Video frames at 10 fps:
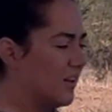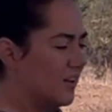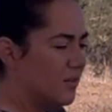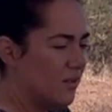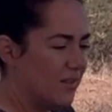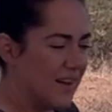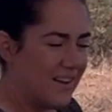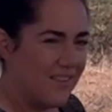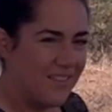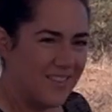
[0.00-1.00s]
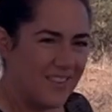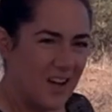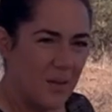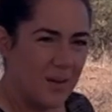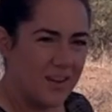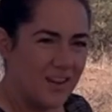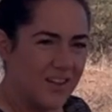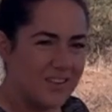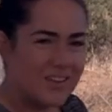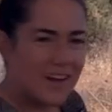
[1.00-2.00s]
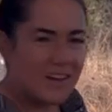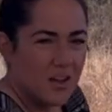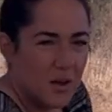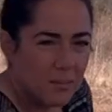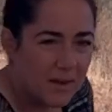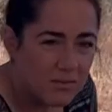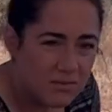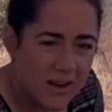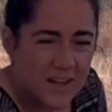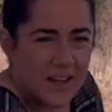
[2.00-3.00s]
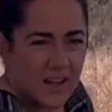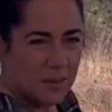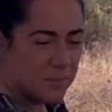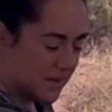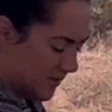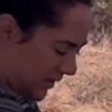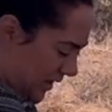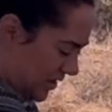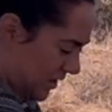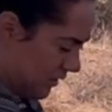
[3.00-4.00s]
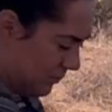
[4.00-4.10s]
So now I'm on the other side. My right hip is touching the